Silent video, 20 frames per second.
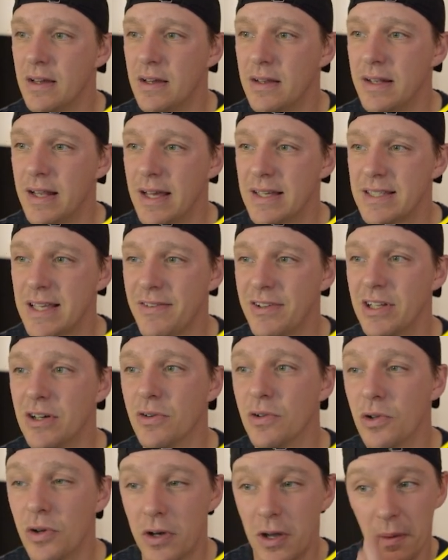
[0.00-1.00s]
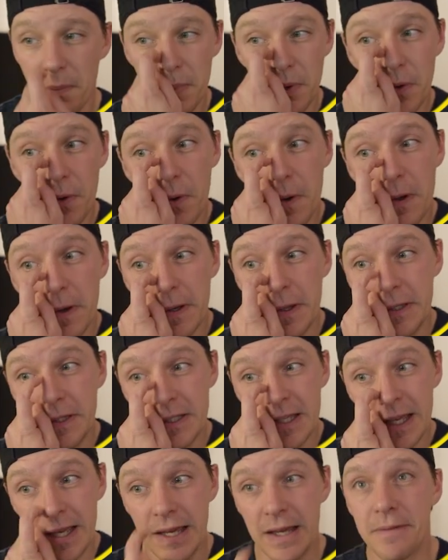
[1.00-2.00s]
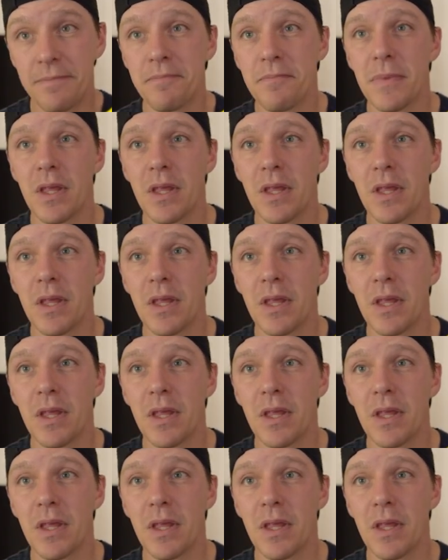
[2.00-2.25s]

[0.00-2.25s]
Let's have a little look at Bjorklund here.